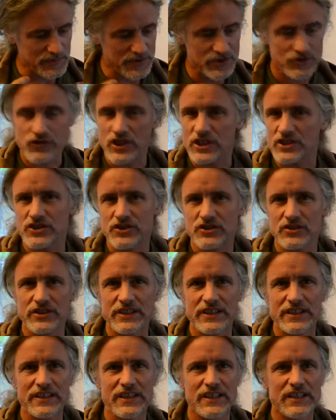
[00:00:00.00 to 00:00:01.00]

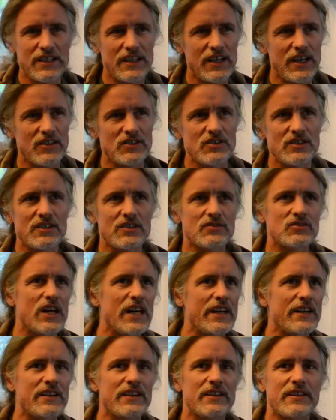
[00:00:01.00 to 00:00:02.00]
Structurally, a
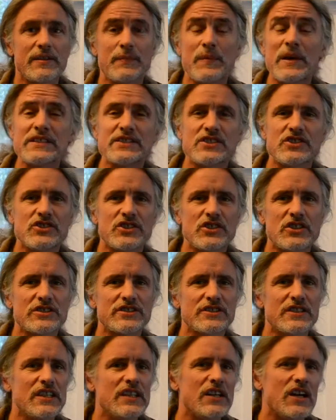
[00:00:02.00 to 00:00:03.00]
lot of the
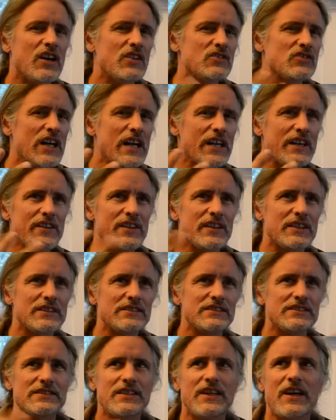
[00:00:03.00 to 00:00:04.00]
messengers, a lot of
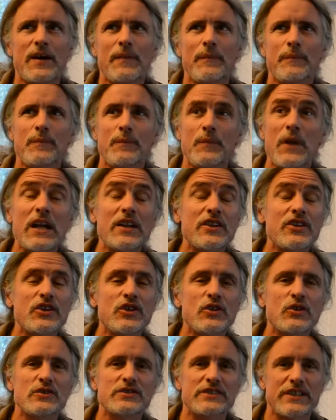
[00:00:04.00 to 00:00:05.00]
the
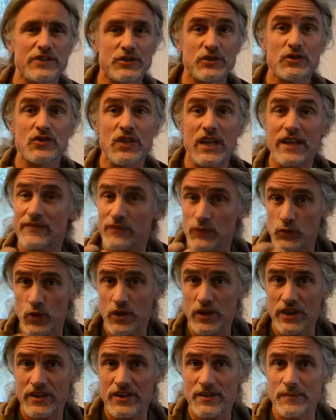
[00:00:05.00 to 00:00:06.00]
molecules that do a lot of
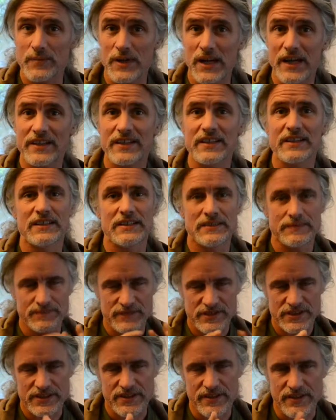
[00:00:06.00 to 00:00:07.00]
work in the body
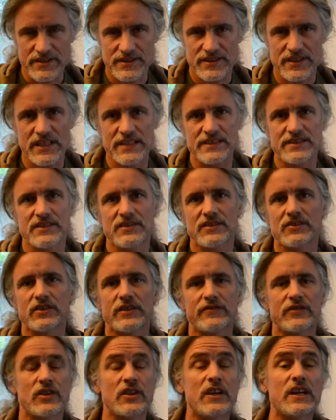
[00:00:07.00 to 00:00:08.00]
synthesized in the
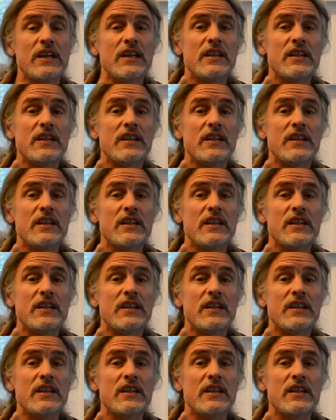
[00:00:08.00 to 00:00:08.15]
liver.